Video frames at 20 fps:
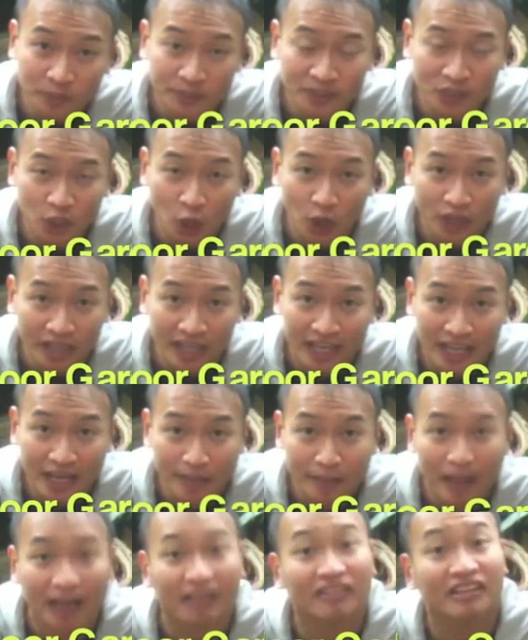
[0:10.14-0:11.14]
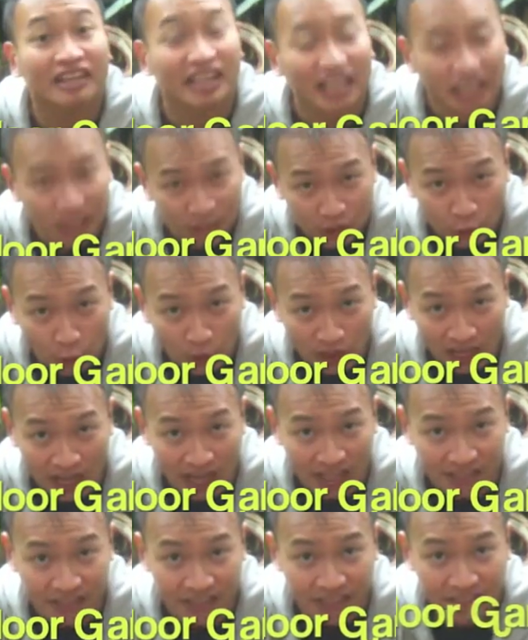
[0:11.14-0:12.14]
to be talking about indoor
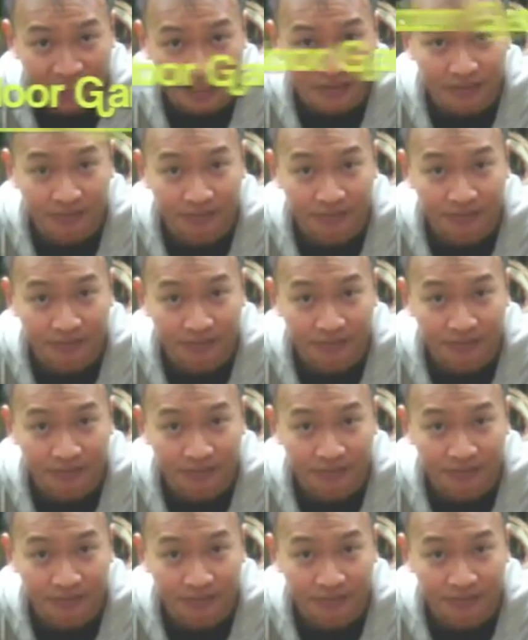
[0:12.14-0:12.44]
gardening.